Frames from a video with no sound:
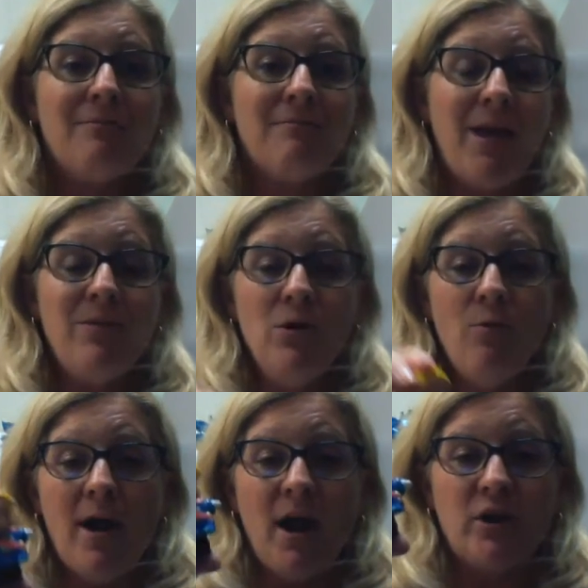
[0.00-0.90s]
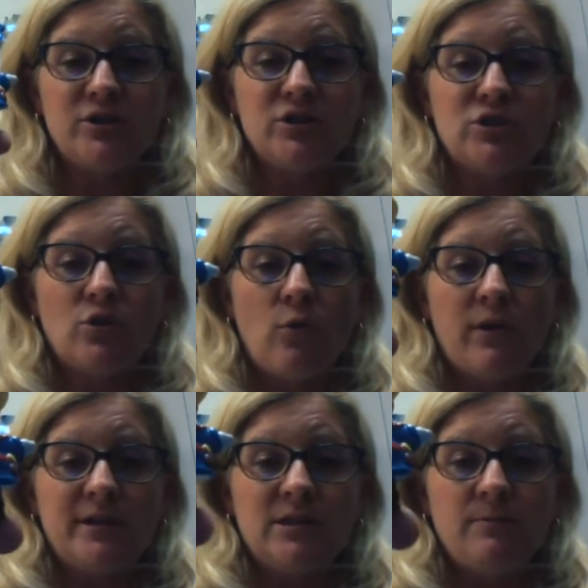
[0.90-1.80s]
Maybe you want our
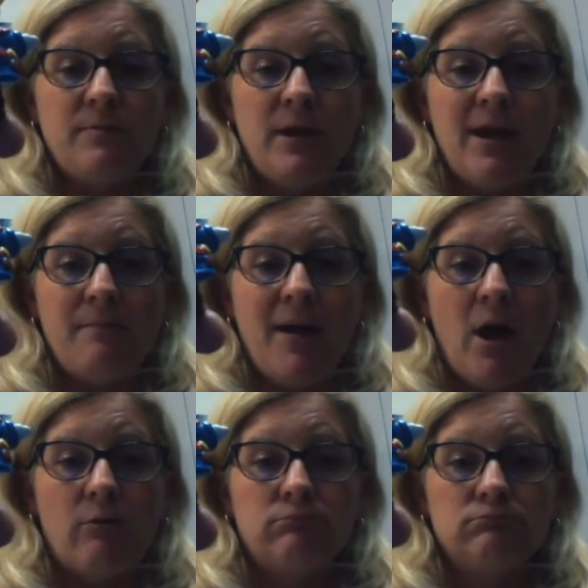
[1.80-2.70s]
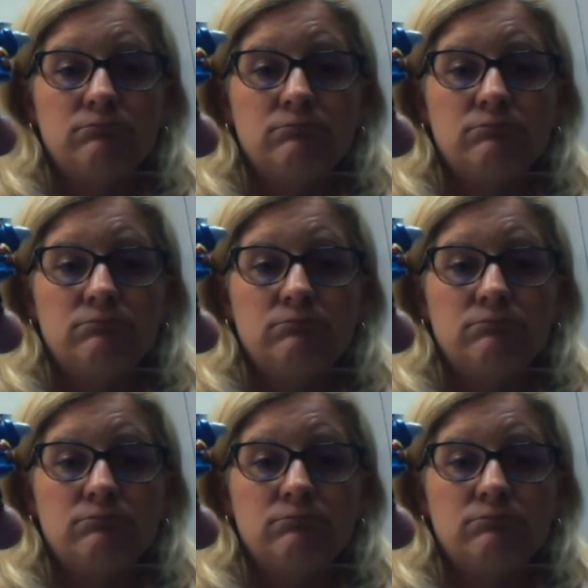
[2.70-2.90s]
story to be about